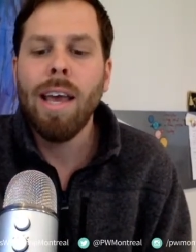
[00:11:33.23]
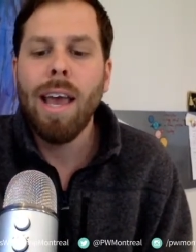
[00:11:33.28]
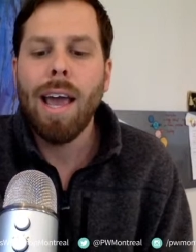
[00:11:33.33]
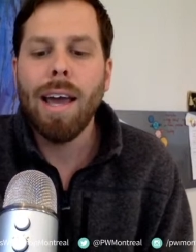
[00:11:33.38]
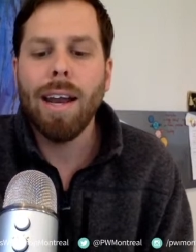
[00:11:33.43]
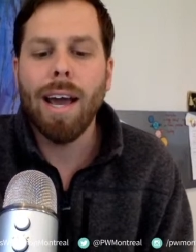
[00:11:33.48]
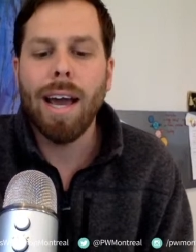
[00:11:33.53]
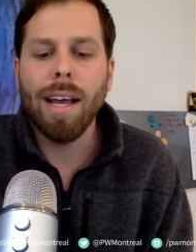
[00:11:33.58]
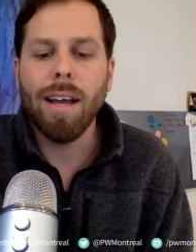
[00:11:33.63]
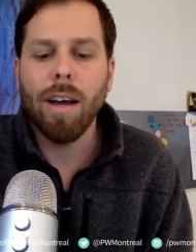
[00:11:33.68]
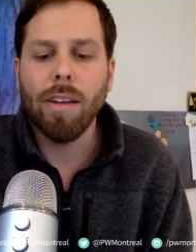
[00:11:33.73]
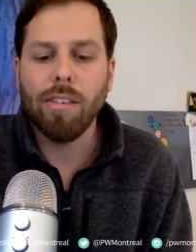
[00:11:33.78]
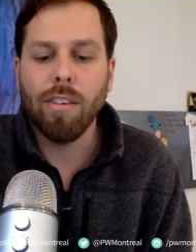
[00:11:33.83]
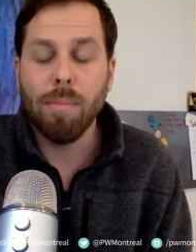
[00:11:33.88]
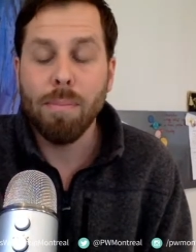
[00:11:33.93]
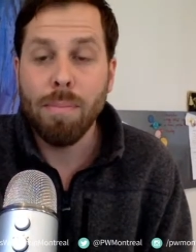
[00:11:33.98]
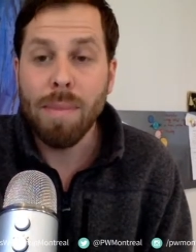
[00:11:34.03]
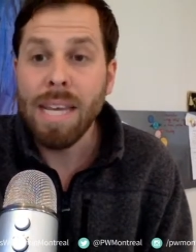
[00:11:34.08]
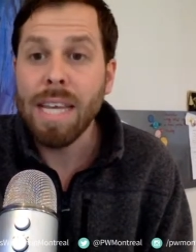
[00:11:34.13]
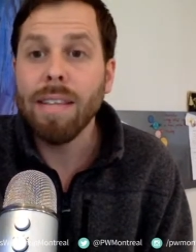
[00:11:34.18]
And I got
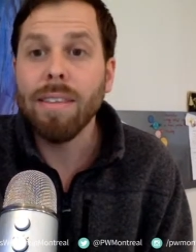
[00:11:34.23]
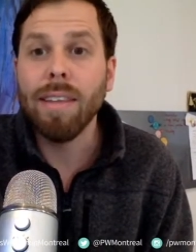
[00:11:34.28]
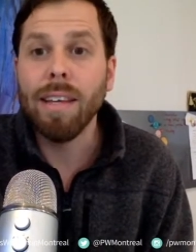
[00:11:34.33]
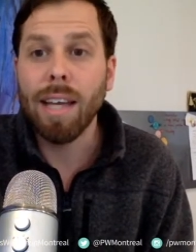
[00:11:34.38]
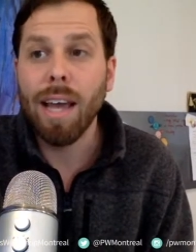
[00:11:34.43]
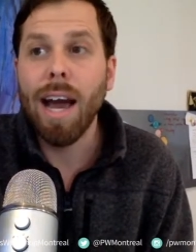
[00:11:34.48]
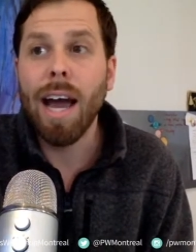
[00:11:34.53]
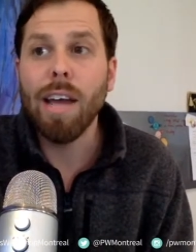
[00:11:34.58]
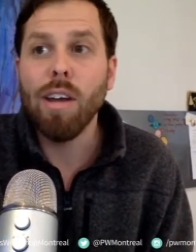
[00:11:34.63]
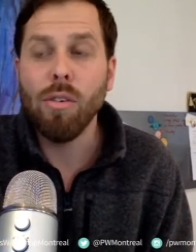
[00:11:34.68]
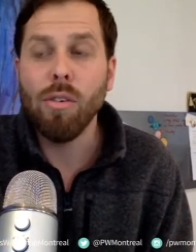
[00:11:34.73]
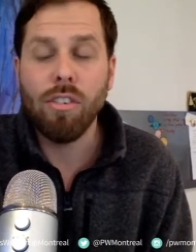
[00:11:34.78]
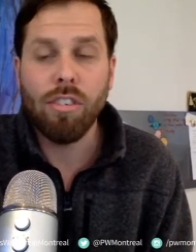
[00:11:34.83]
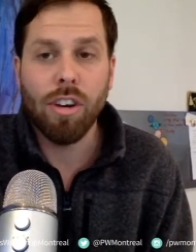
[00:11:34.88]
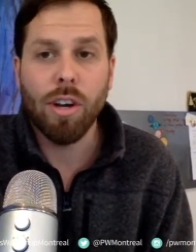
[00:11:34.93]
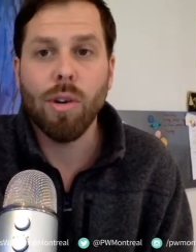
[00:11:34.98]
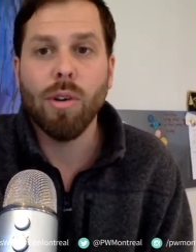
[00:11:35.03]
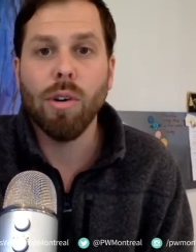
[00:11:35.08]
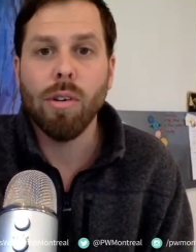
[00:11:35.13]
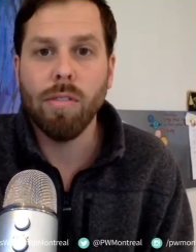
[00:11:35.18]
to meet the guy who
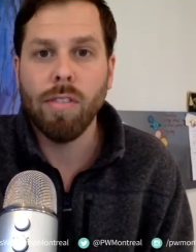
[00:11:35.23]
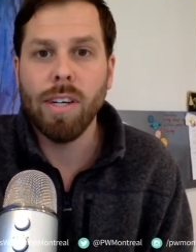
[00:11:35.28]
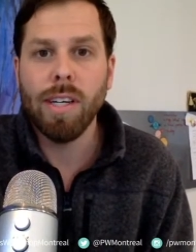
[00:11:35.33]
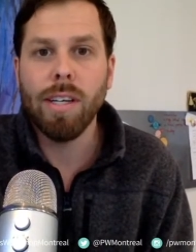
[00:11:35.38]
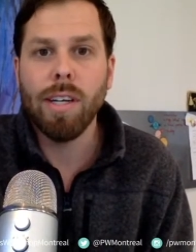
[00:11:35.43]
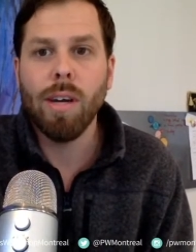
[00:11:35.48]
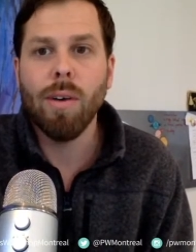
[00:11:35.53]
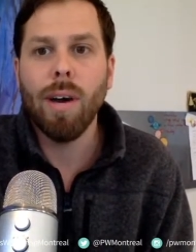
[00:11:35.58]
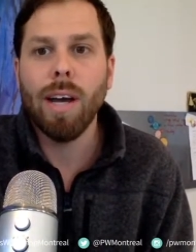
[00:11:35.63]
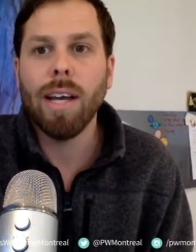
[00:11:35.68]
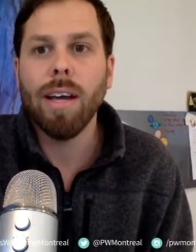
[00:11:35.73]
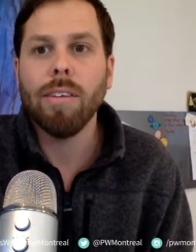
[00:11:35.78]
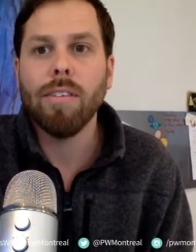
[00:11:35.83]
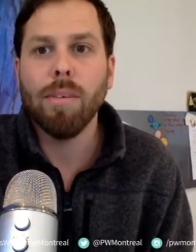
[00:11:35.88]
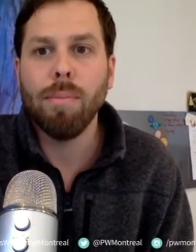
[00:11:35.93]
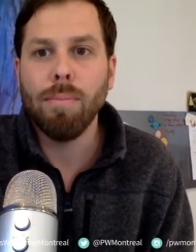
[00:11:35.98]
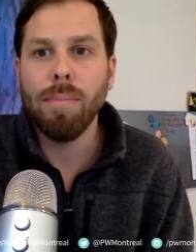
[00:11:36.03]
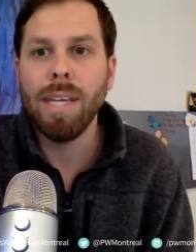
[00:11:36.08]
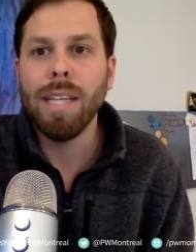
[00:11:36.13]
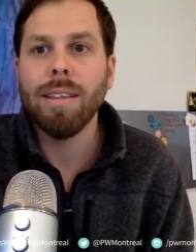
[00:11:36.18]
shared her video. I got
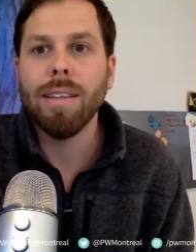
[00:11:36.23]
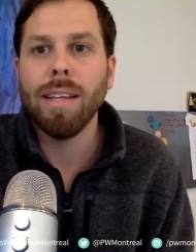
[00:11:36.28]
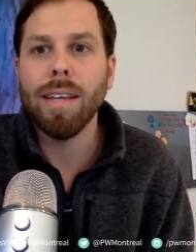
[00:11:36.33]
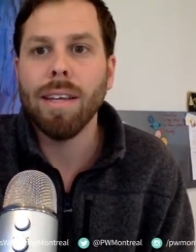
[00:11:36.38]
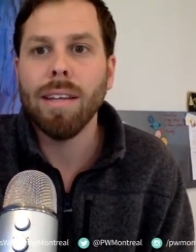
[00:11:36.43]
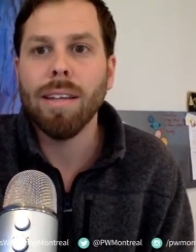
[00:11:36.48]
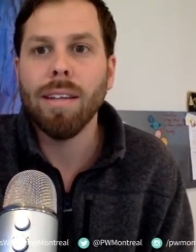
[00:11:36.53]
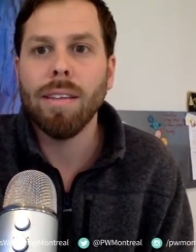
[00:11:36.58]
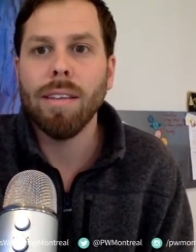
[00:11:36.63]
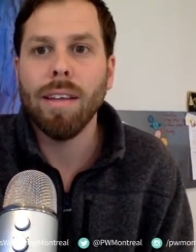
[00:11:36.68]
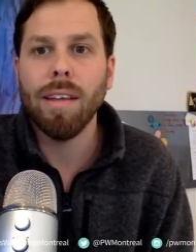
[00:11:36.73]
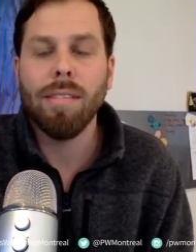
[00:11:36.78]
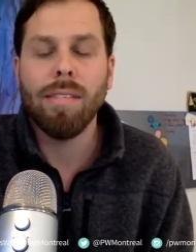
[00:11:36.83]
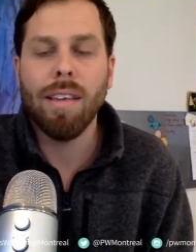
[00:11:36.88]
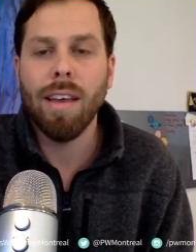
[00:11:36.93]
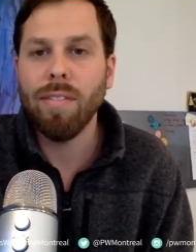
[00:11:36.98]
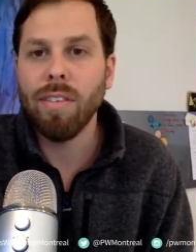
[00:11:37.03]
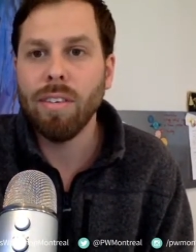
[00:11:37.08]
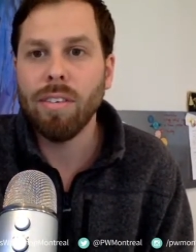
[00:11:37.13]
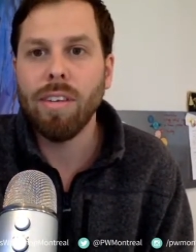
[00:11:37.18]
to meet the
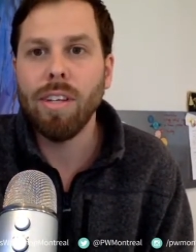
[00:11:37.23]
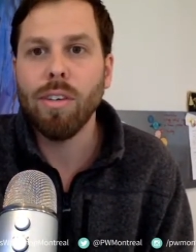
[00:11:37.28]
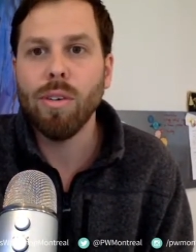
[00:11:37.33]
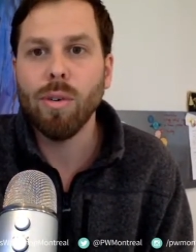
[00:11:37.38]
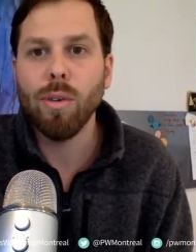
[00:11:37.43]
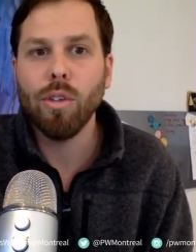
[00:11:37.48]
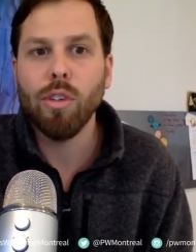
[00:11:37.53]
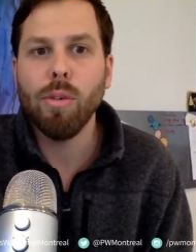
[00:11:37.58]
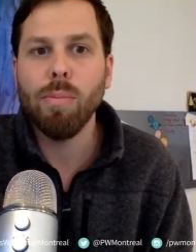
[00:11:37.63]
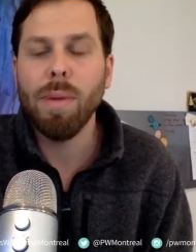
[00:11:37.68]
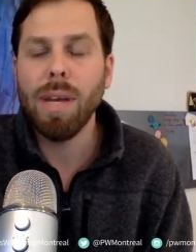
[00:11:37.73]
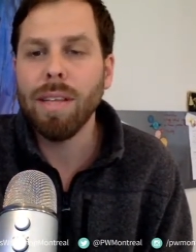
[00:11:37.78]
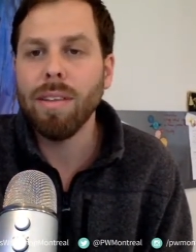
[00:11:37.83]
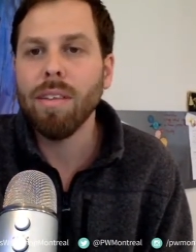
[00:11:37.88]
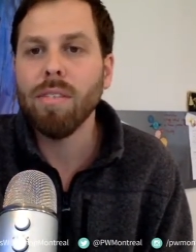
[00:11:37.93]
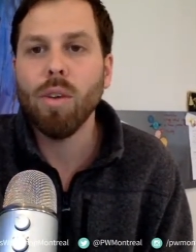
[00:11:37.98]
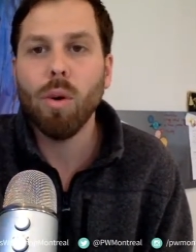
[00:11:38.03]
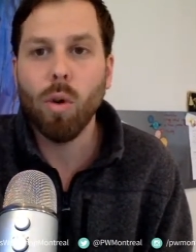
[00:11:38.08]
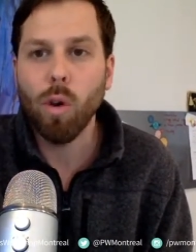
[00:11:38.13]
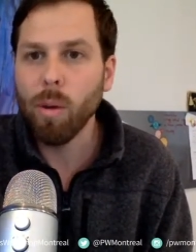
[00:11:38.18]
17-year-old who made
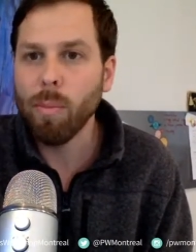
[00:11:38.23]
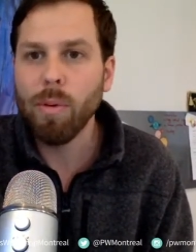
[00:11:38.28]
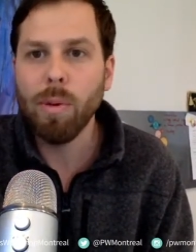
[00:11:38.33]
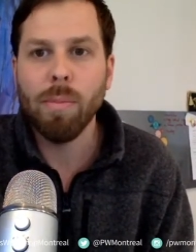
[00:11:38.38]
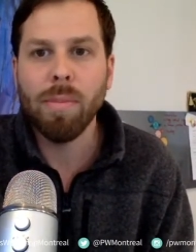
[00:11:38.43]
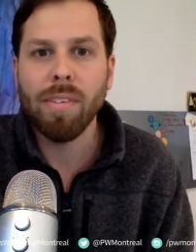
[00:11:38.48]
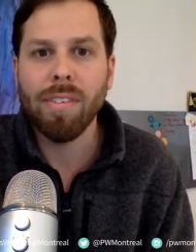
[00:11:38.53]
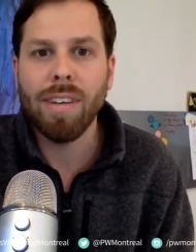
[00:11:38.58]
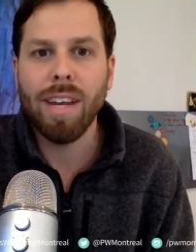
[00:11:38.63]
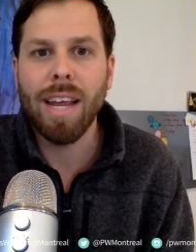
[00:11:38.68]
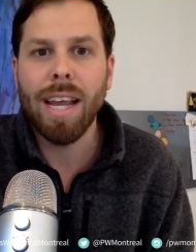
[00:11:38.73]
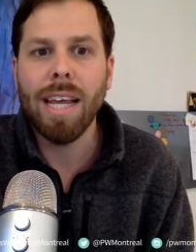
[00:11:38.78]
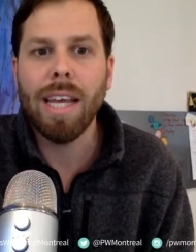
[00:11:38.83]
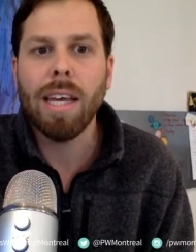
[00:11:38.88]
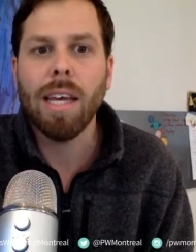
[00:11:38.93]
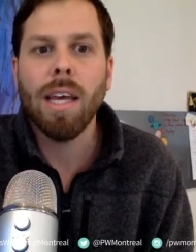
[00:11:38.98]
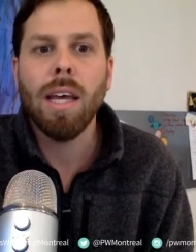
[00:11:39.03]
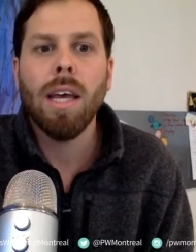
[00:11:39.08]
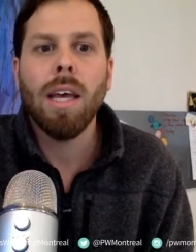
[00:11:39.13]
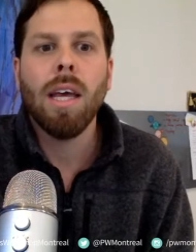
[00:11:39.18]
this horrible
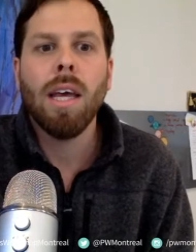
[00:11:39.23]
mistake.